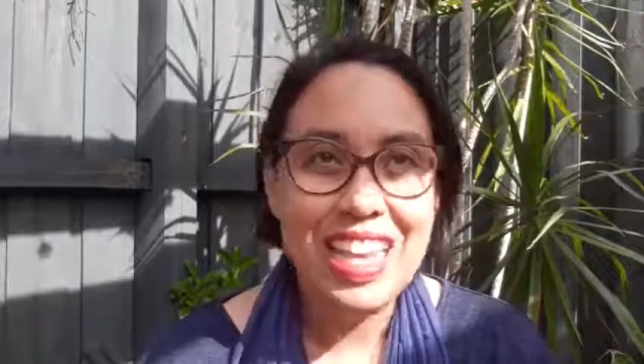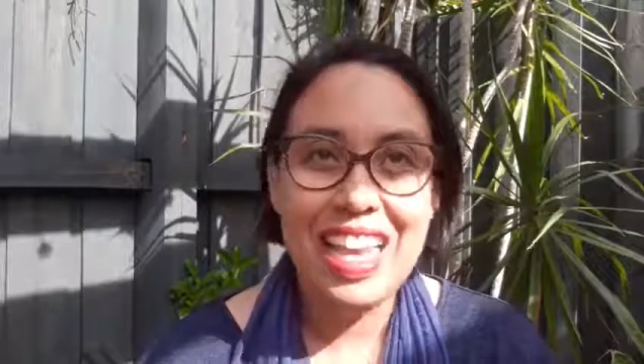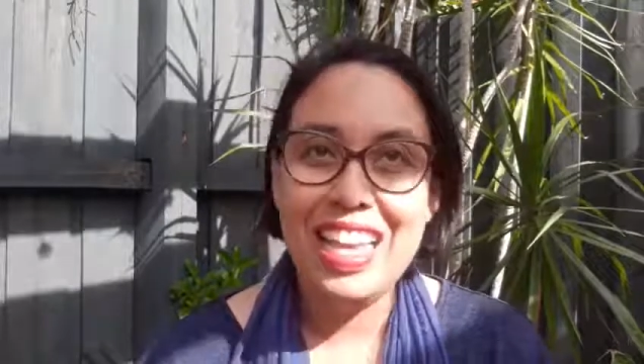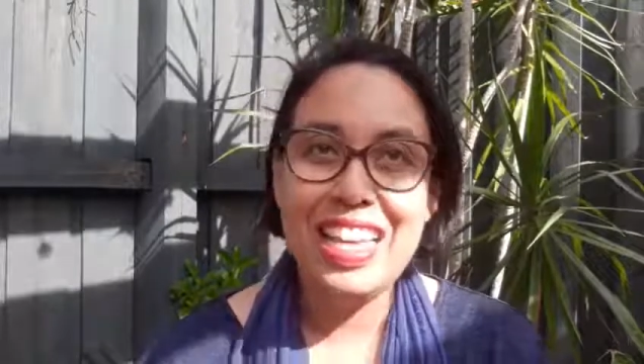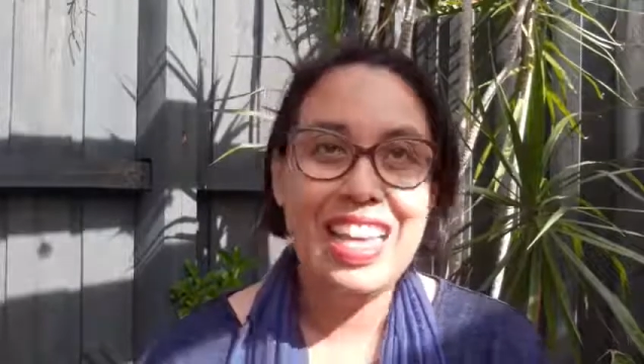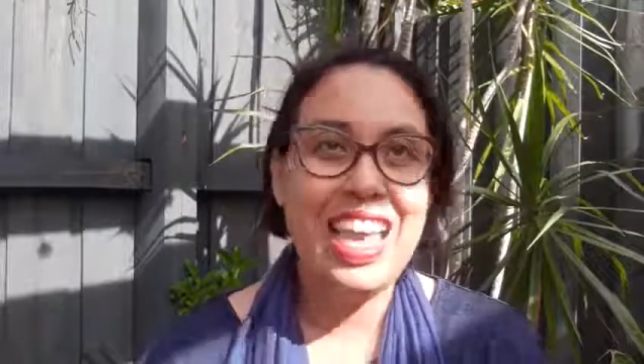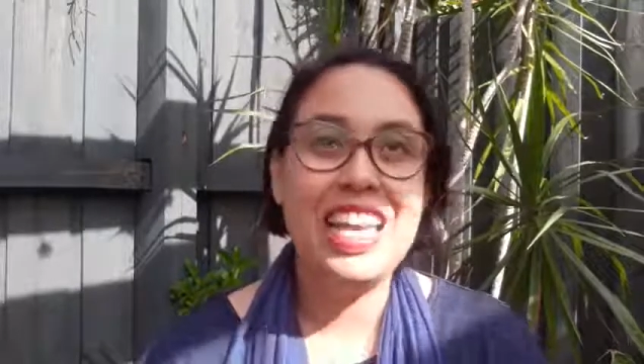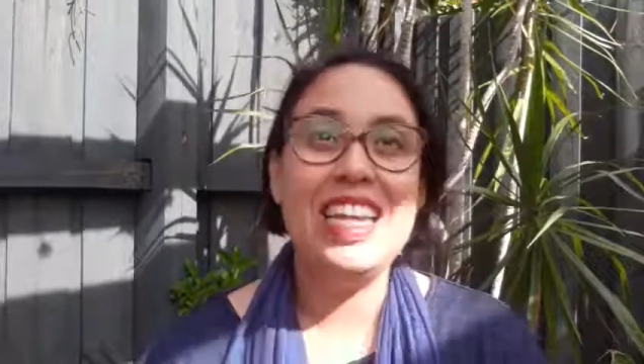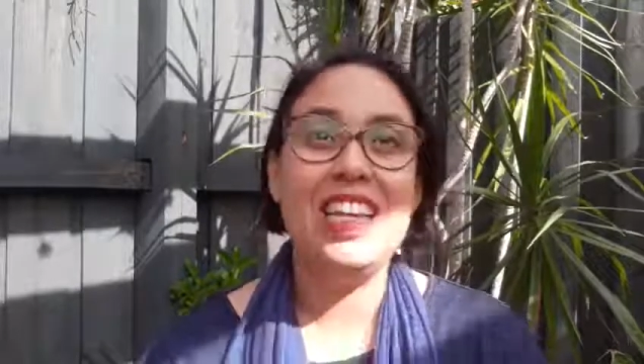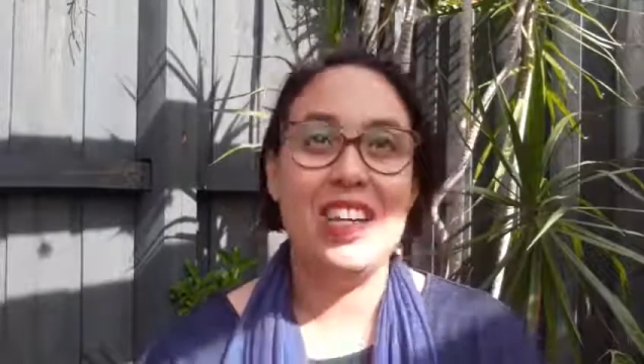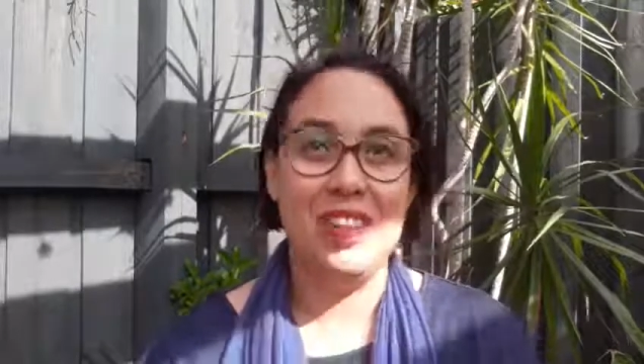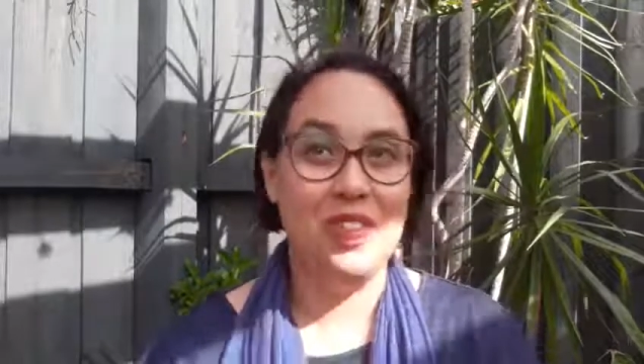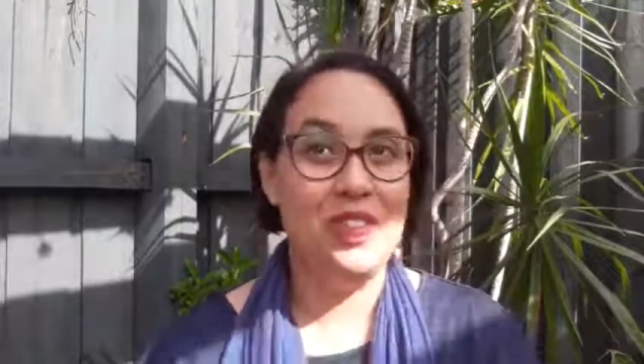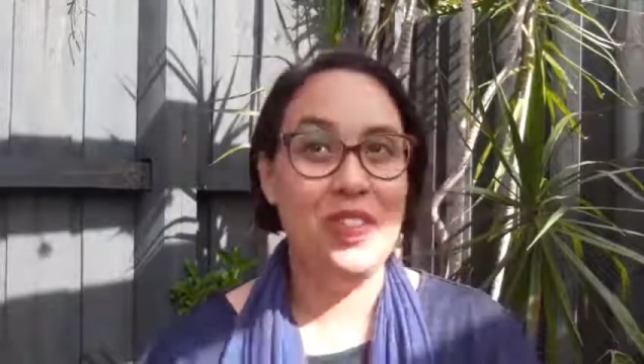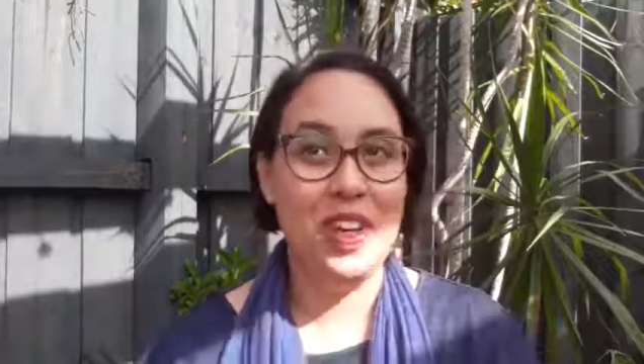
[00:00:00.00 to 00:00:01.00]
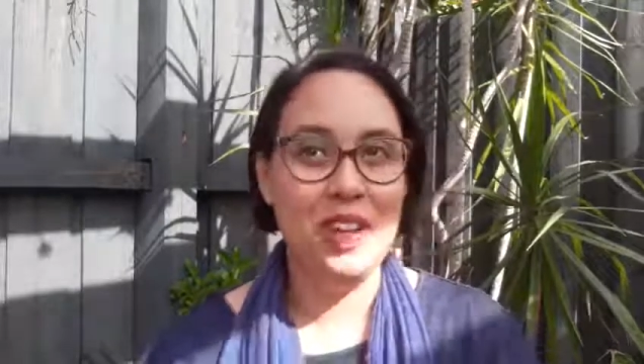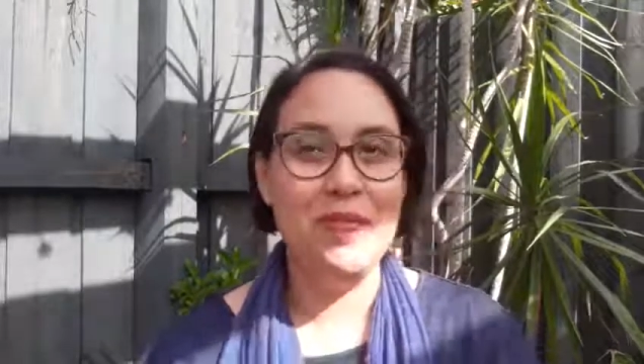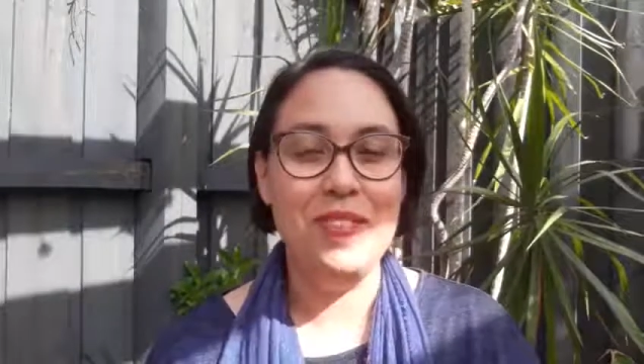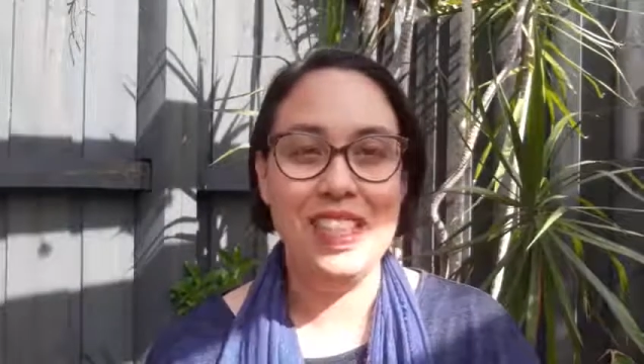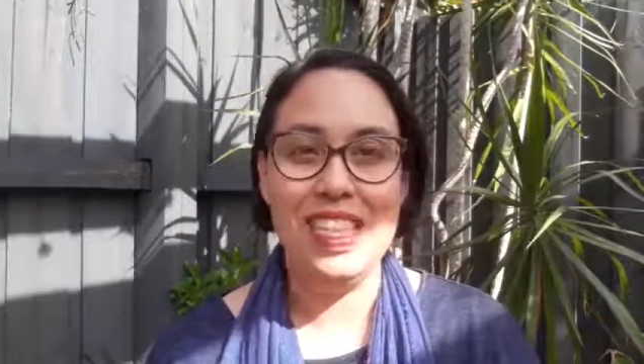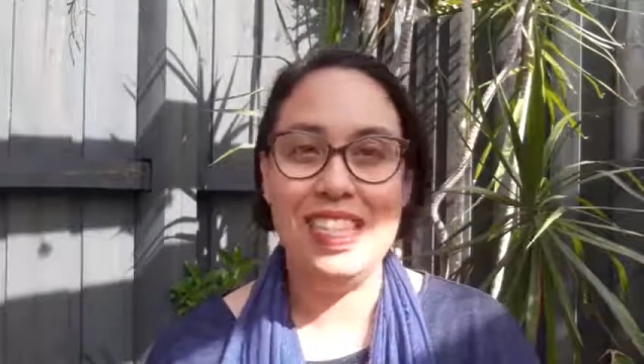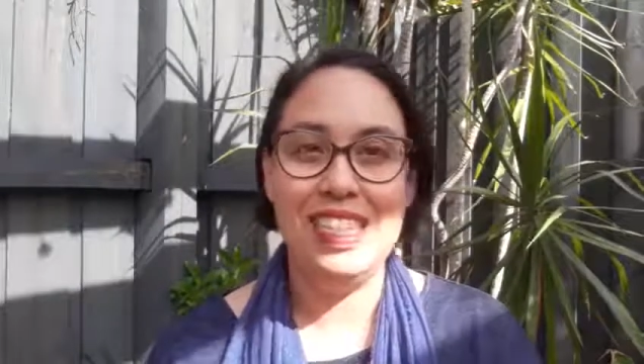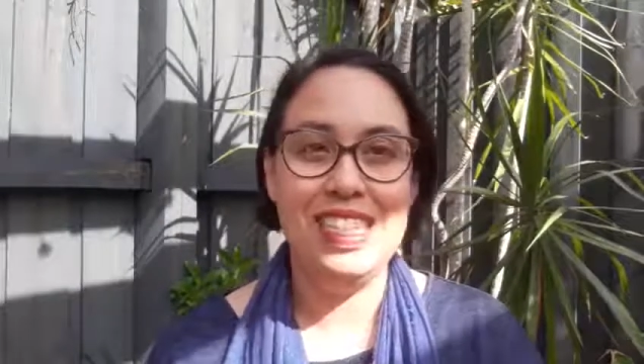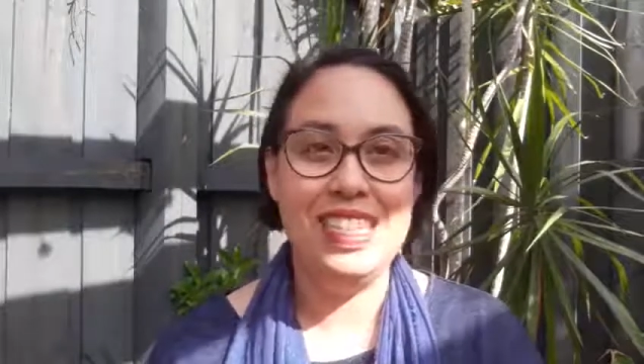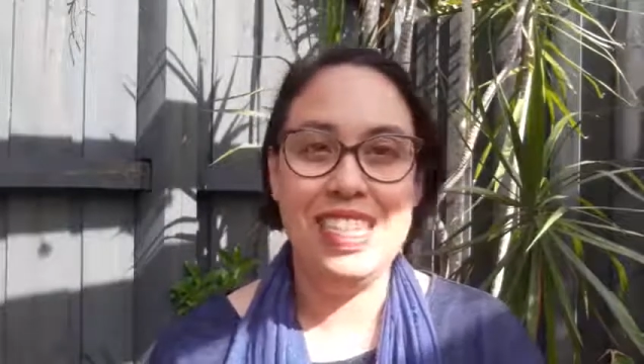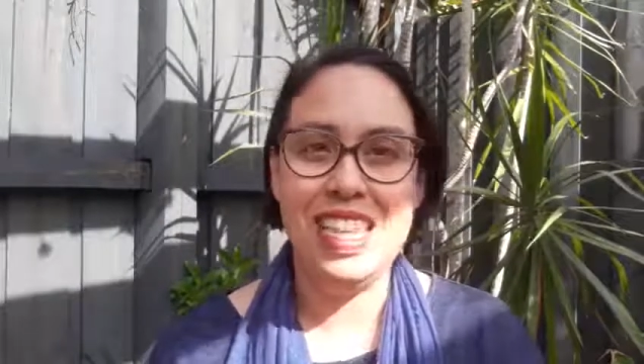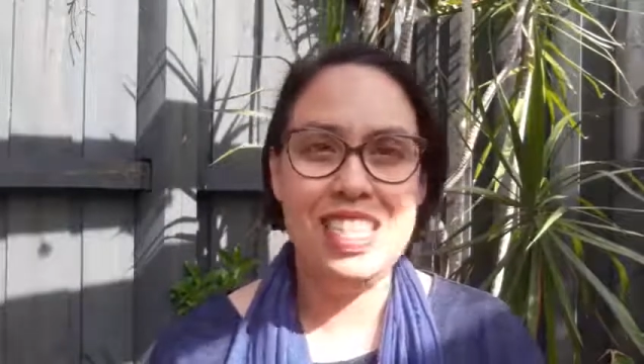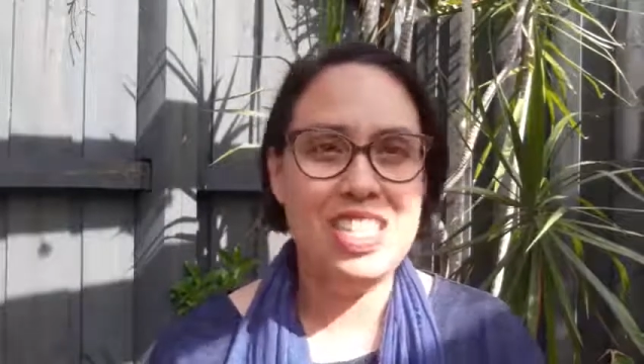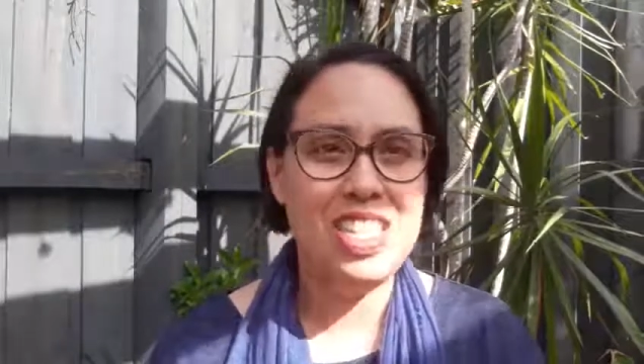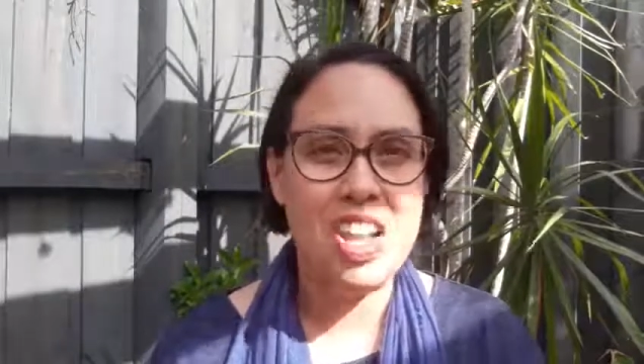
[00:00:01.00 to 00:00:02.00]
And Kenny confirmed this. He
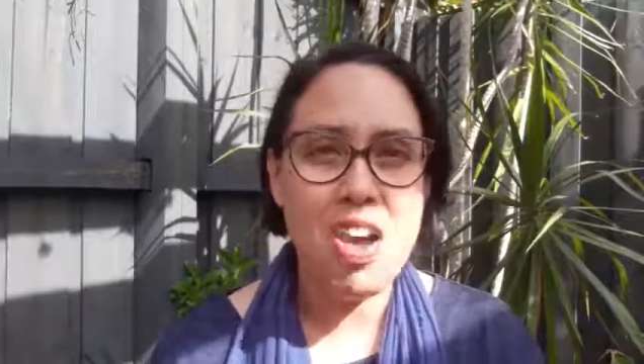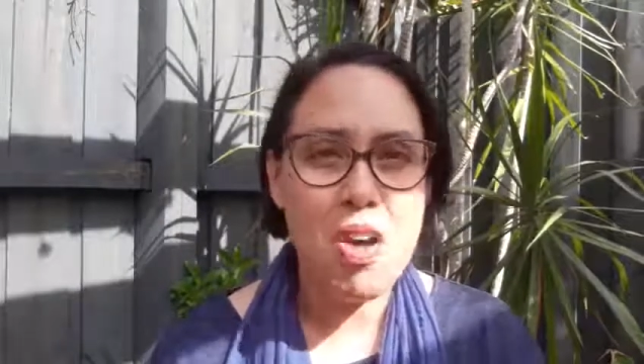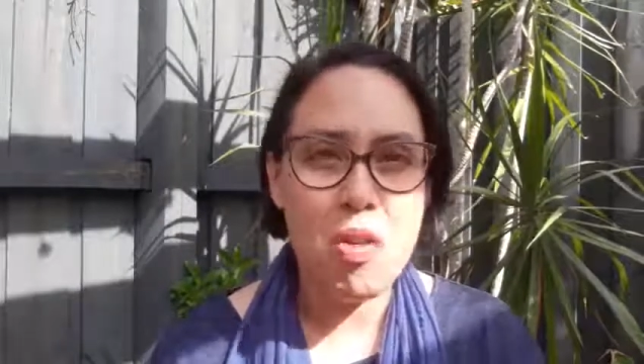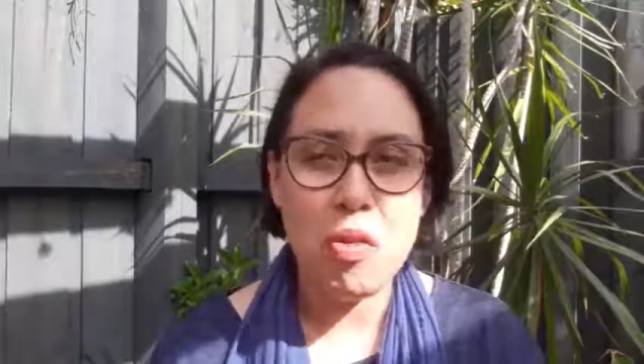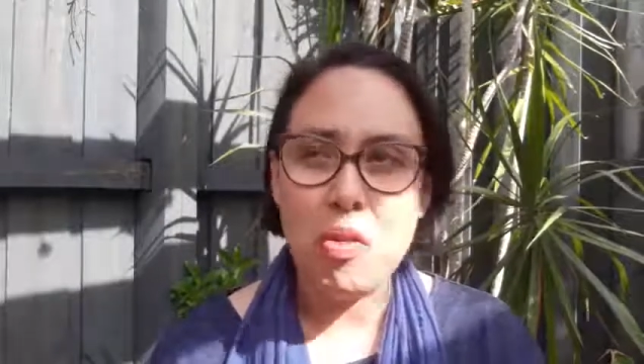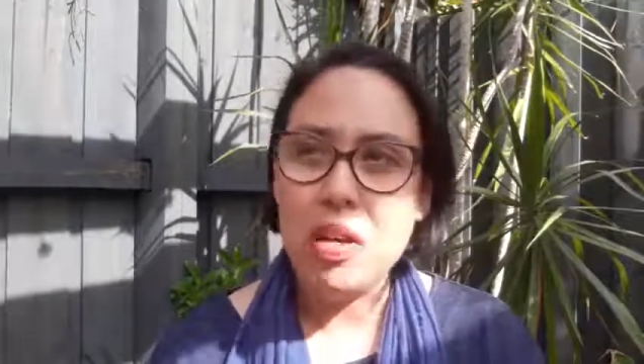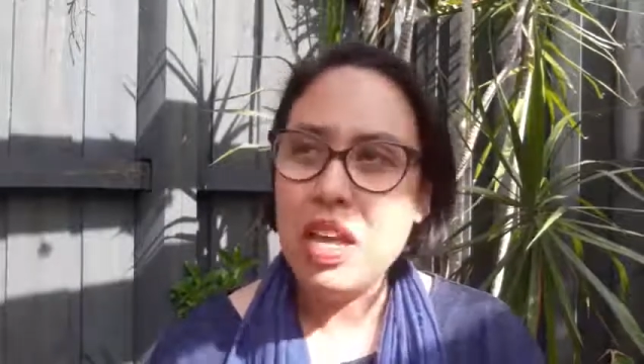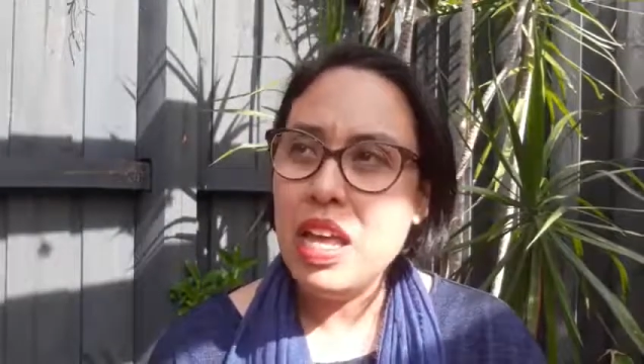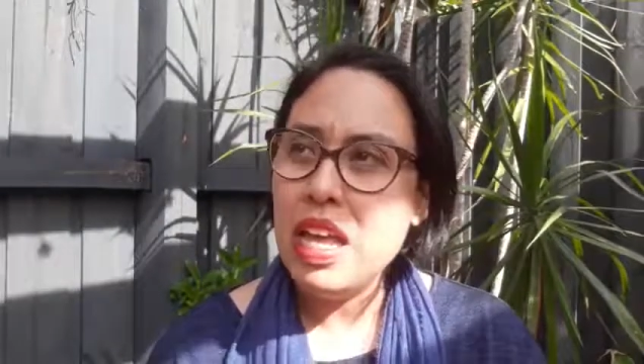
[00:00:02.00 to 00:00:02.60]
says no.